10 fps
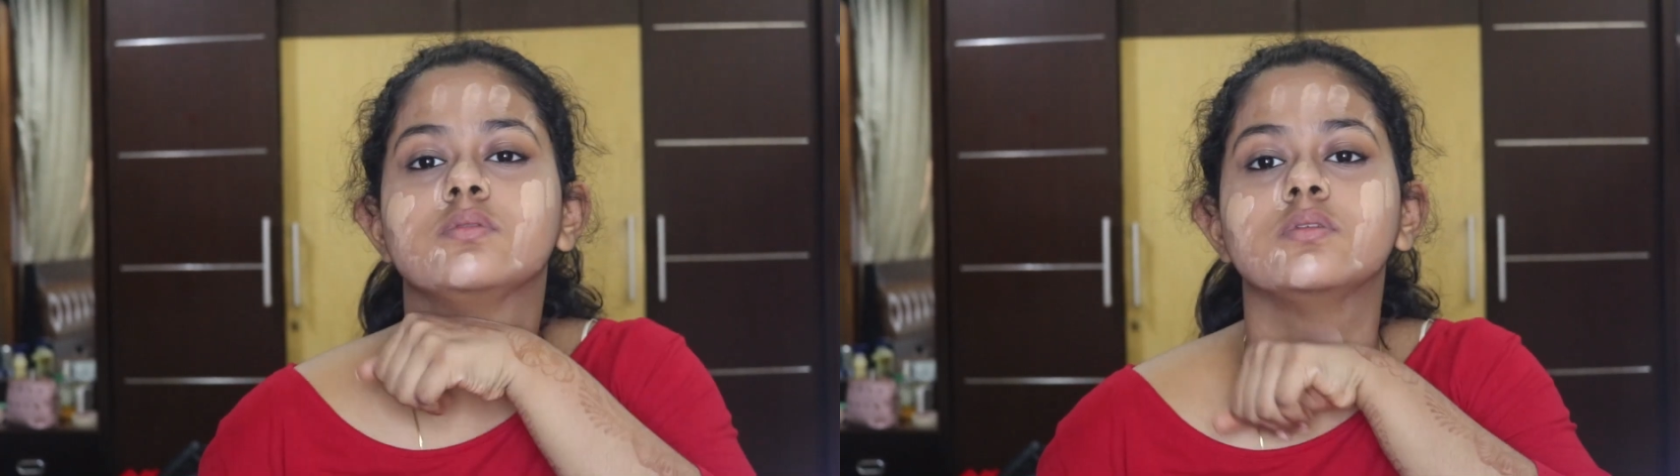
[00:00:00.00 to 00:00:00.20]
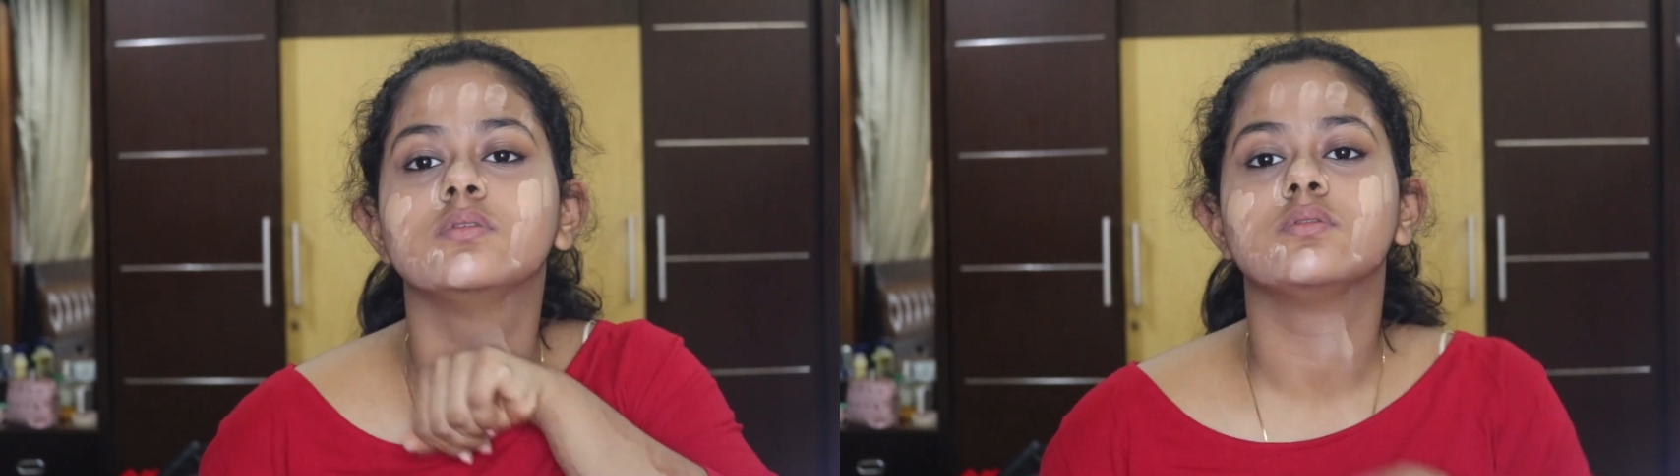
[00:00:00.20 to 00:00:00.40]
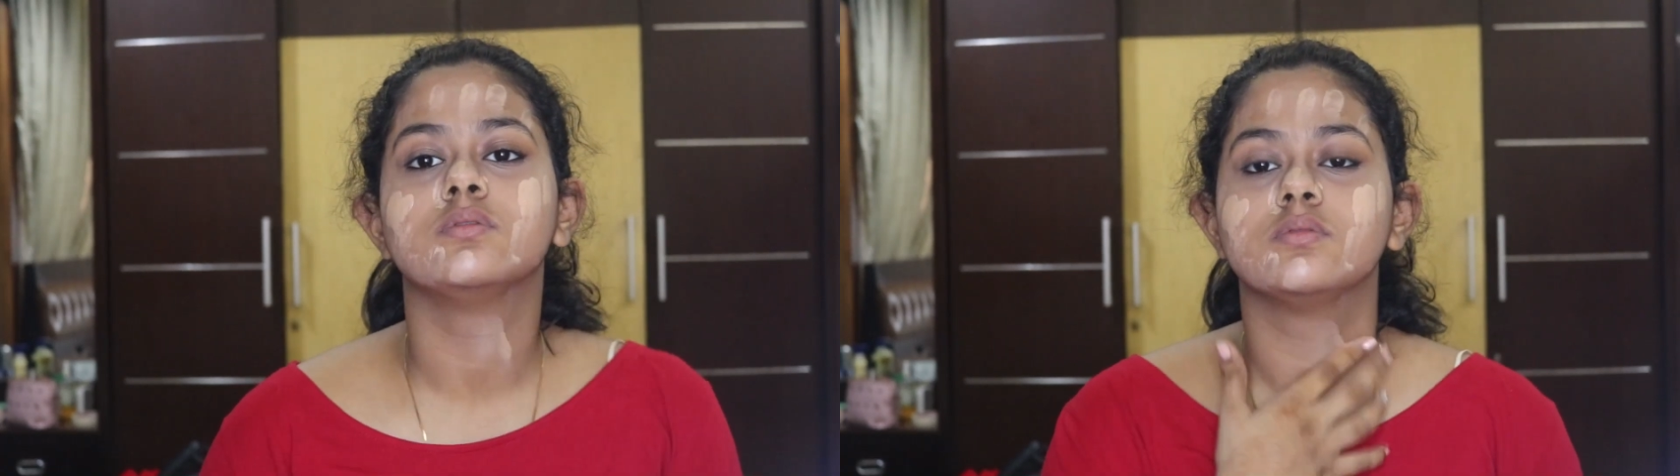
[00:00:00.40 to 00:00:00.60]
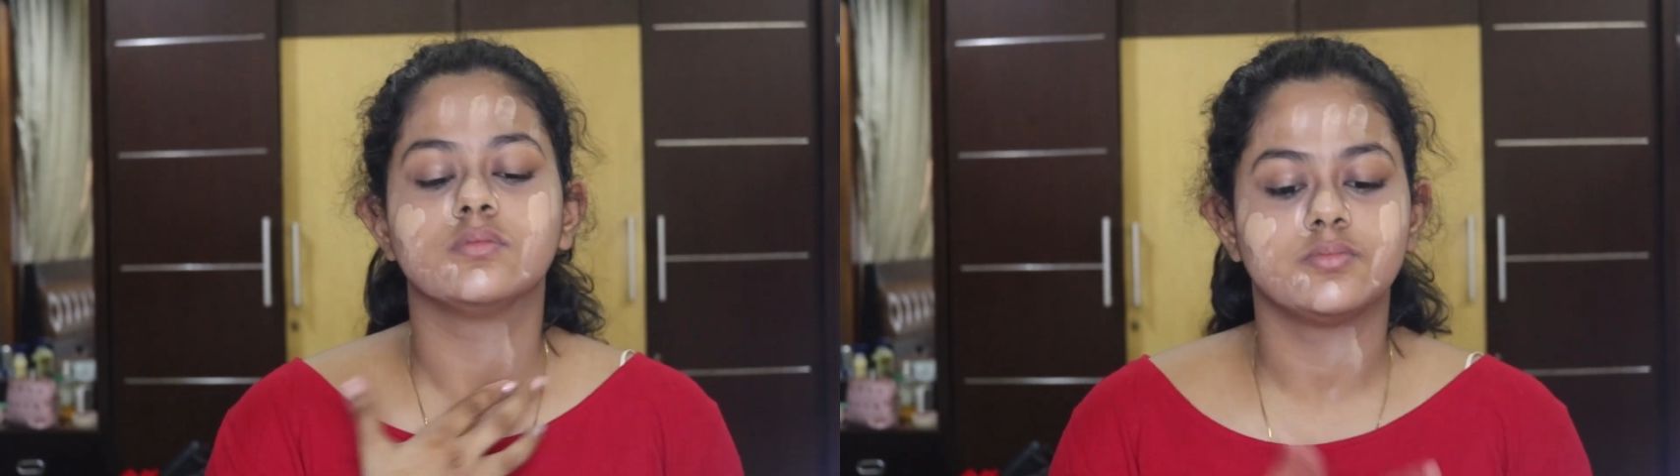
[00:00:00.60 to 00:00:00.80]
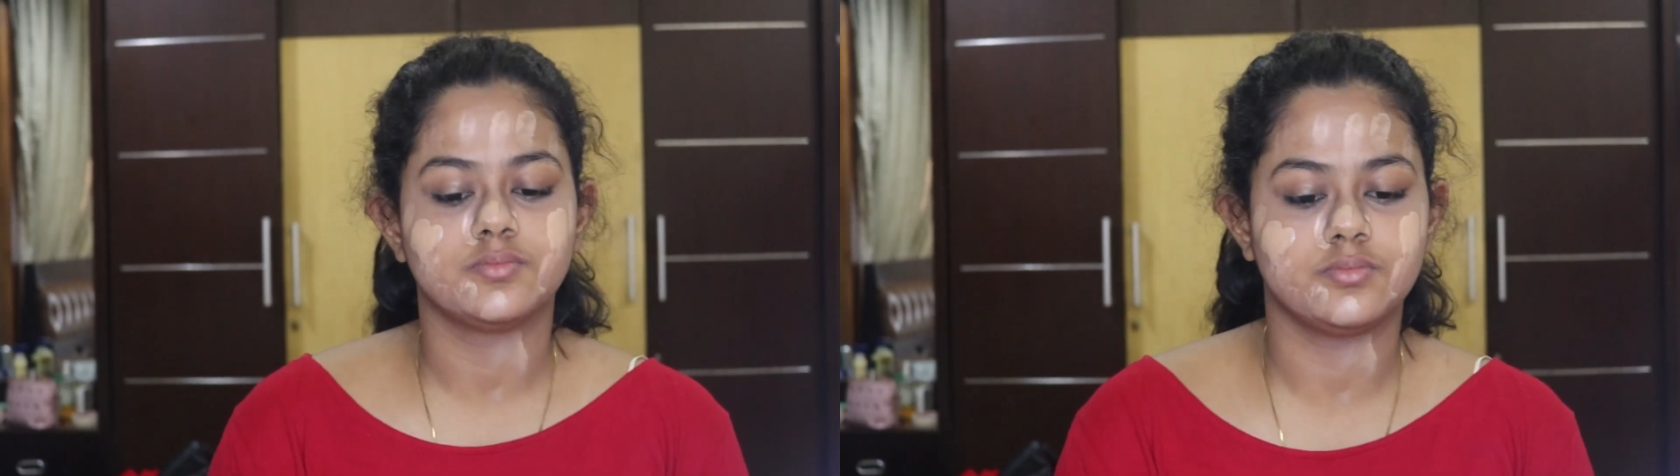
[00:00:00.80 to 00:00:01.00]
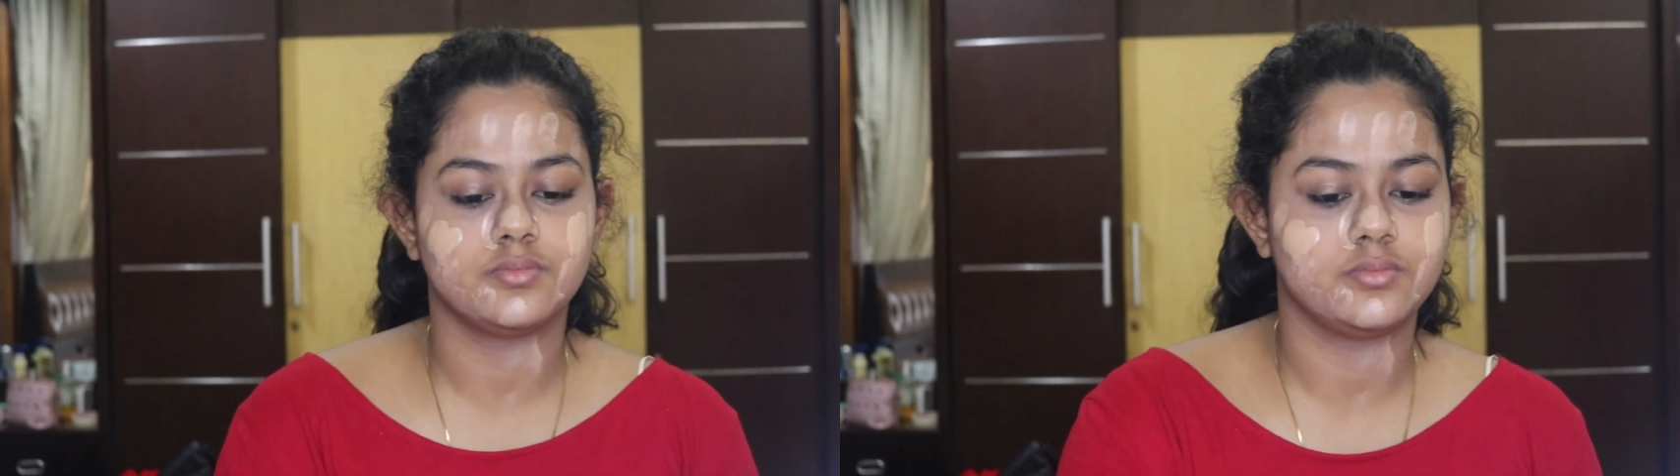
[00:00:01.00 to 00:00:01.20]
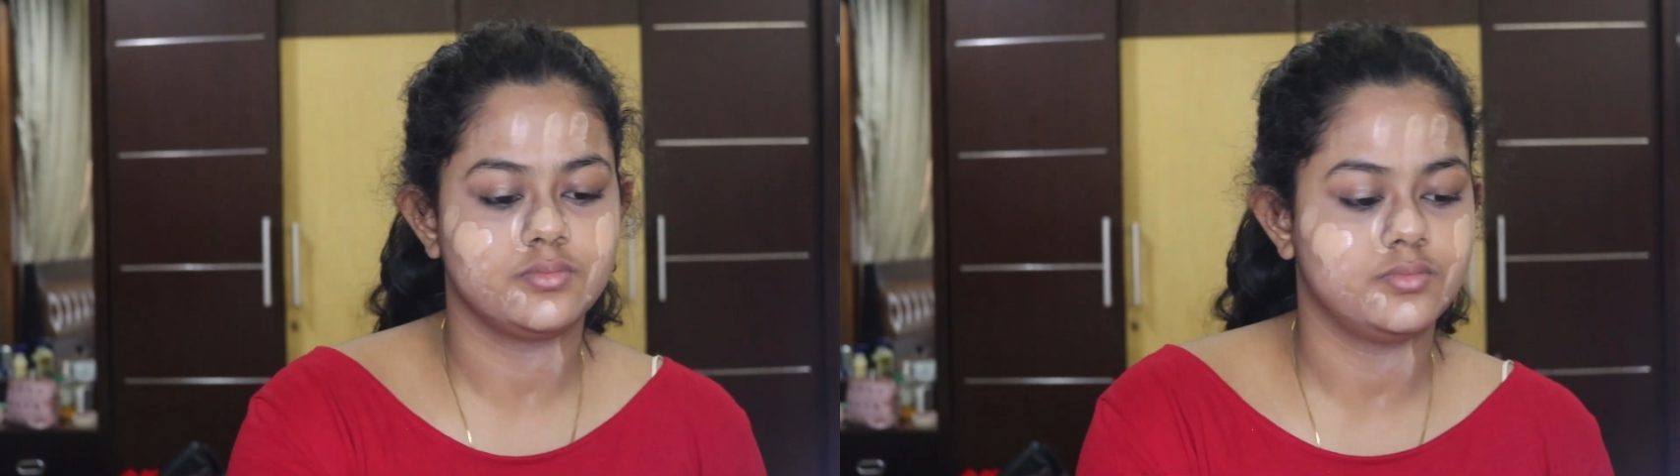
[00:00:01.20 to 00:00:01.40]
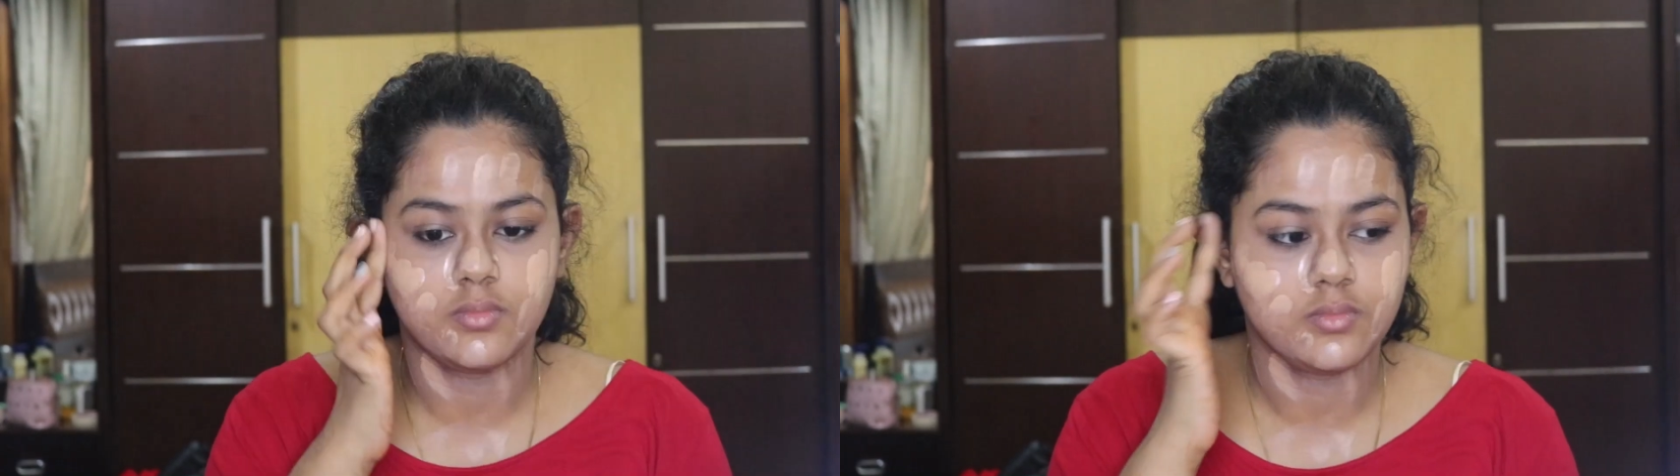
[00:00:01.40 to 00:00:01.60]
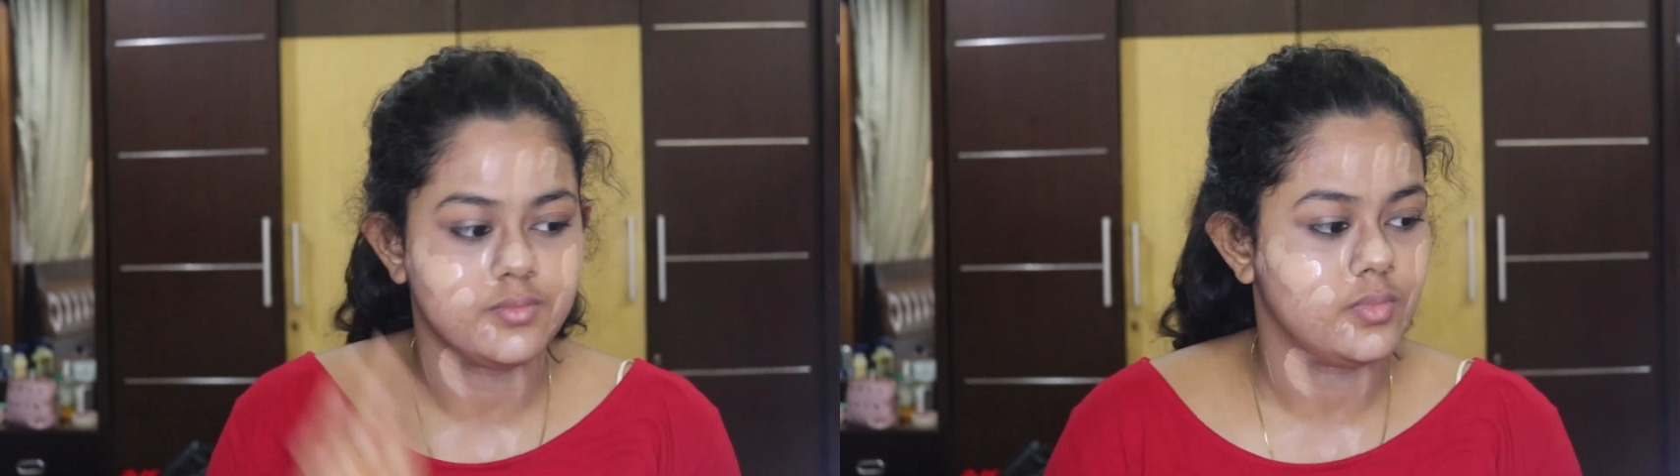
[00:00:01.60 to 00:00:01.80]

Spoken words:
everything in place.